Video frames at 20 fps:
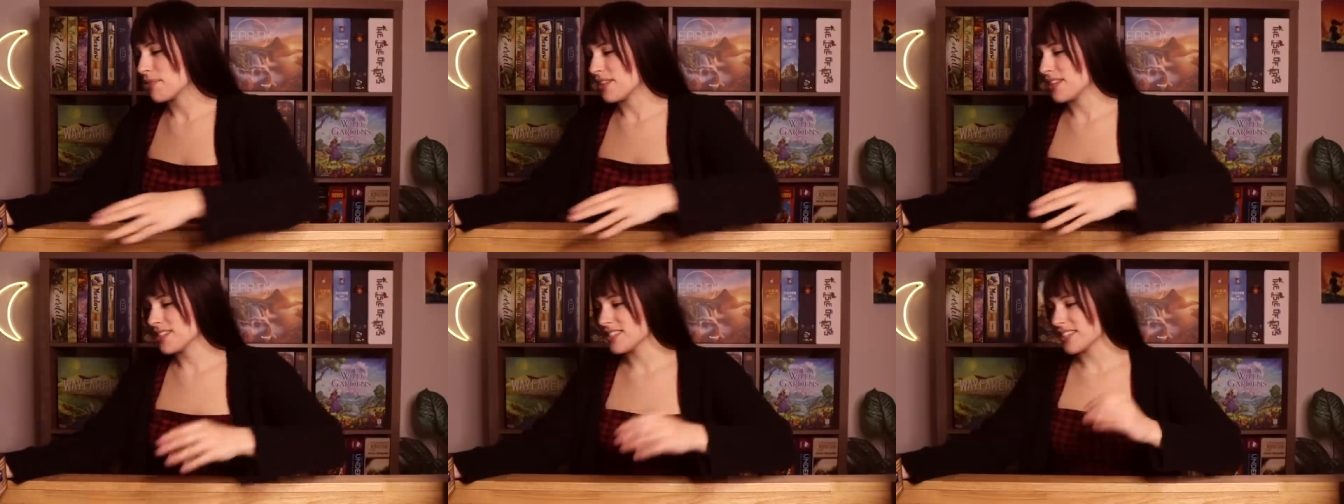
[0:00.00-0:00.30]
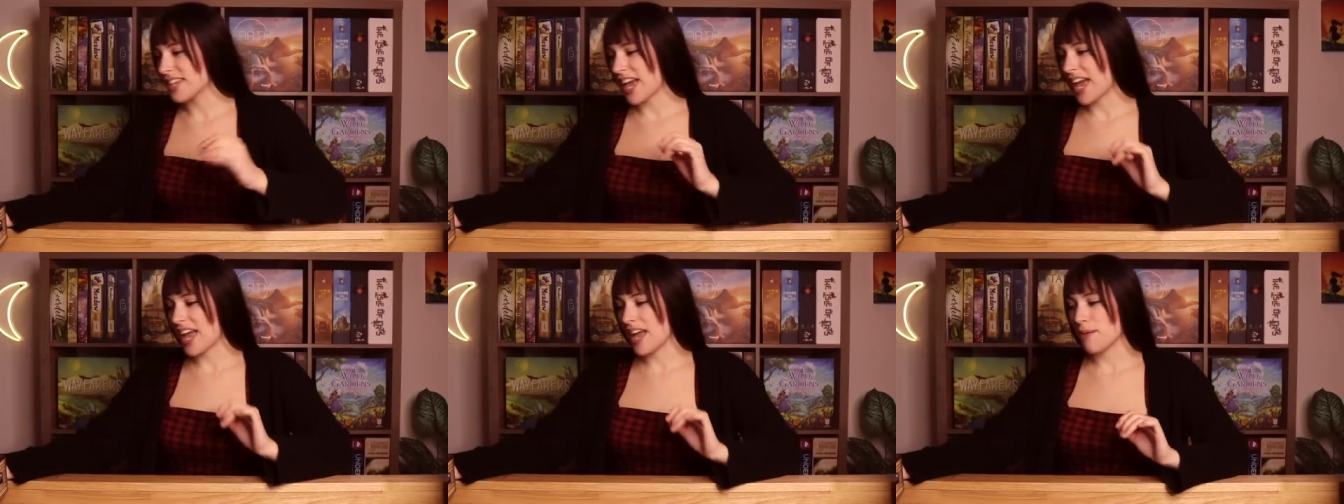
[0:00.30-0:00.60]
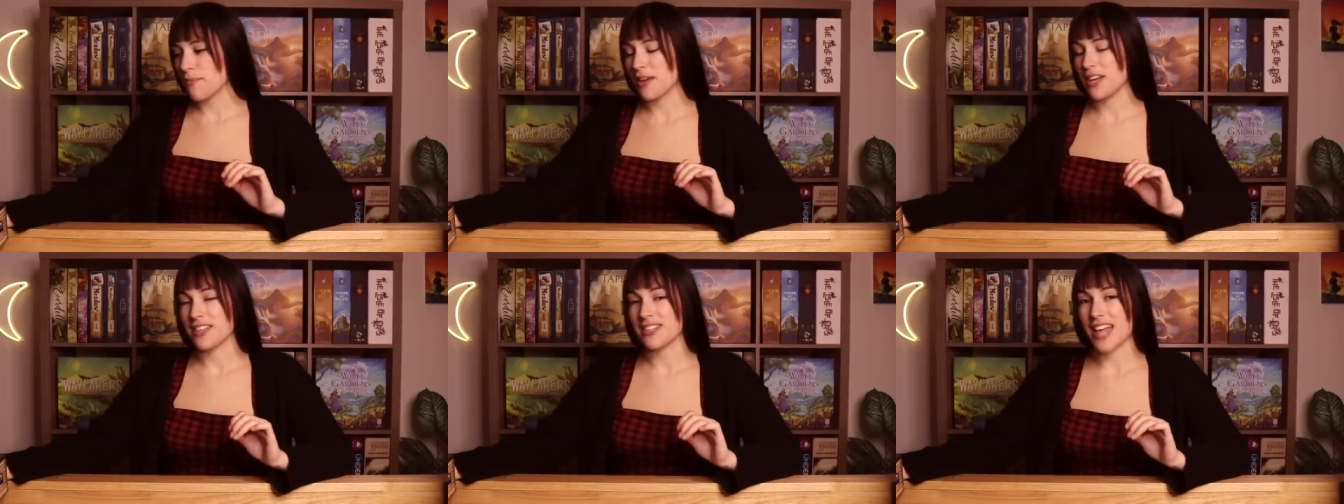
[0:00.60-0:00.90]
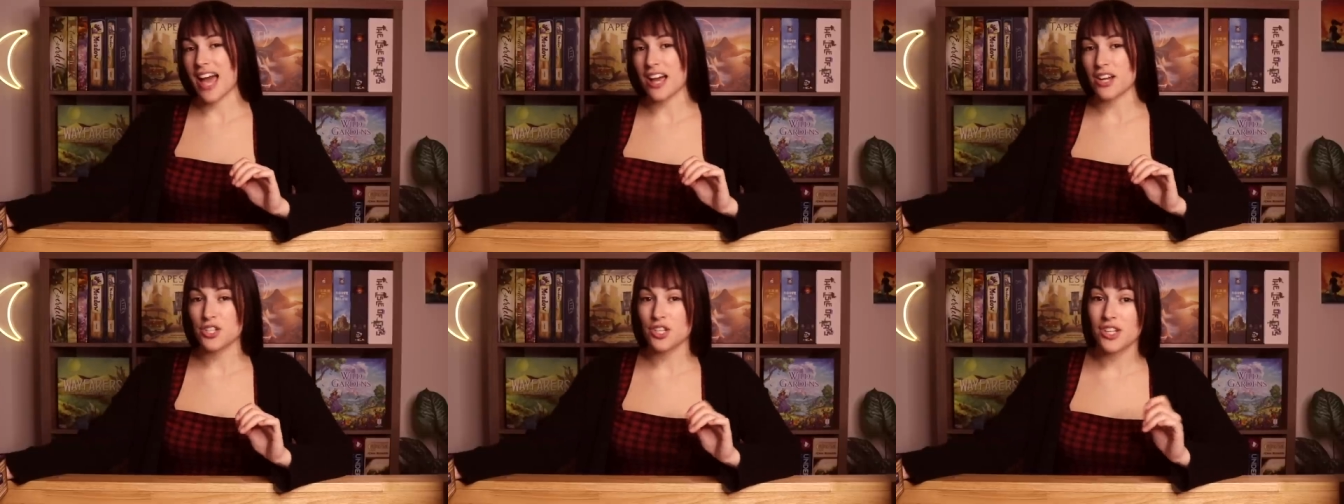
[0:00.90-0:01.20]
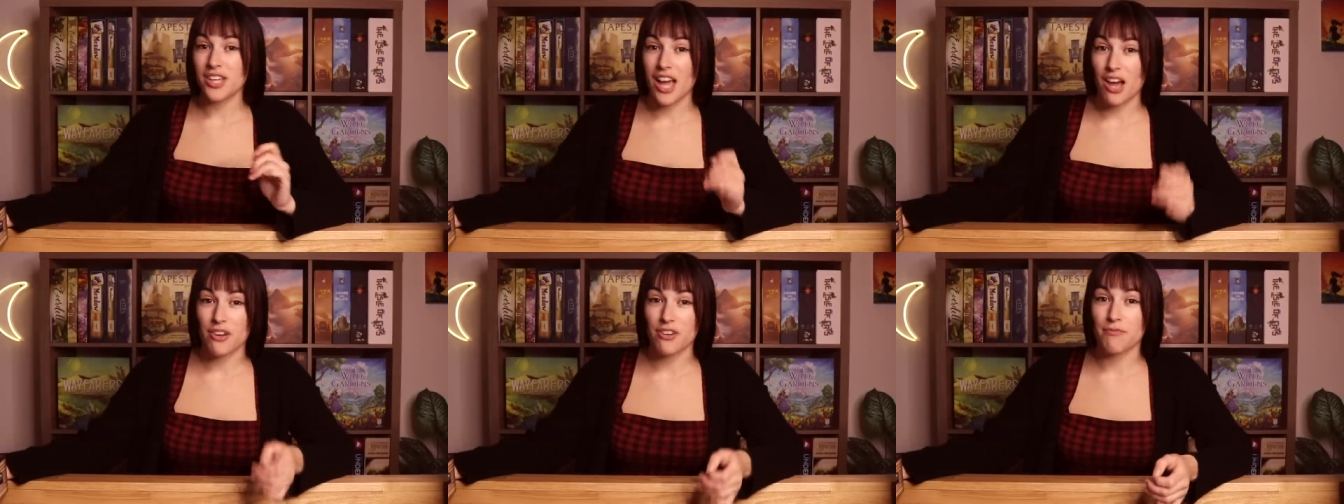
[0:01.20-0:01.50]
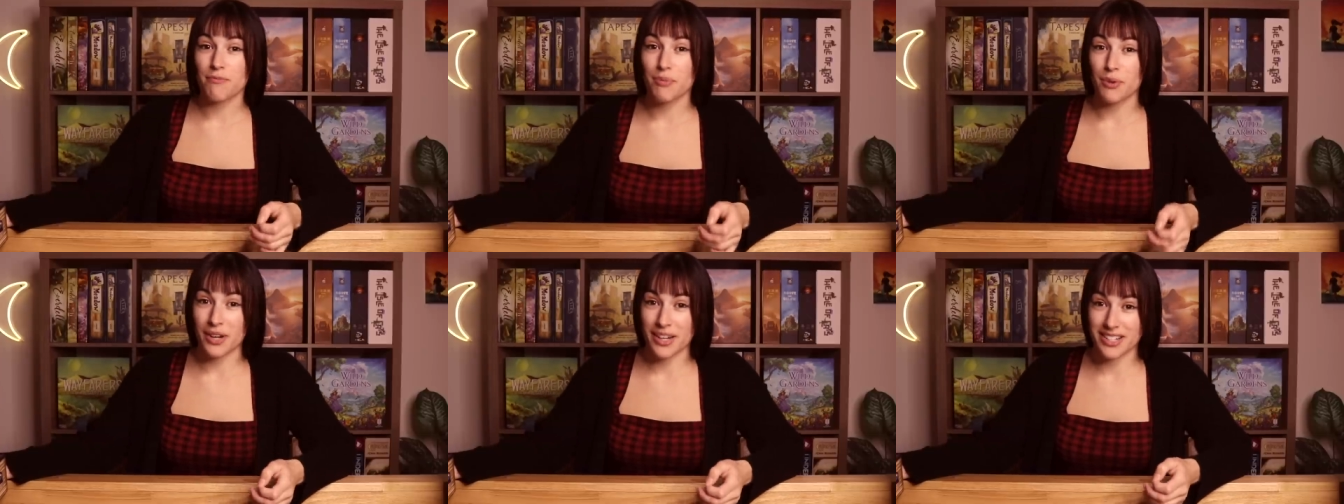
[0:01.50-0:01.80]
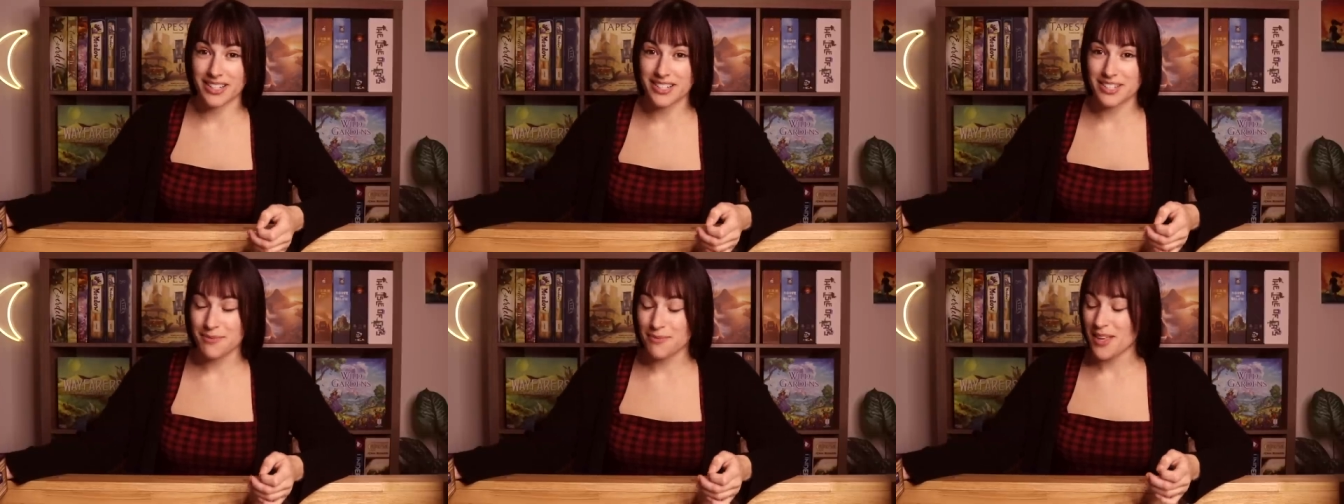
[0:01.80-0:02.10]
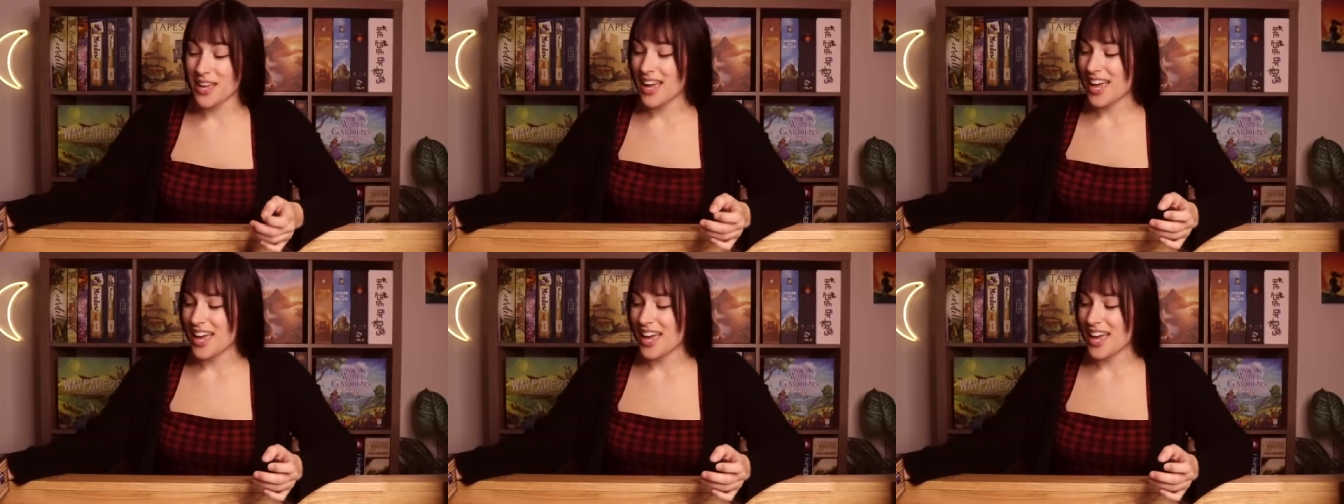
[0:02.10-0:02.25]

this game is actually out of print.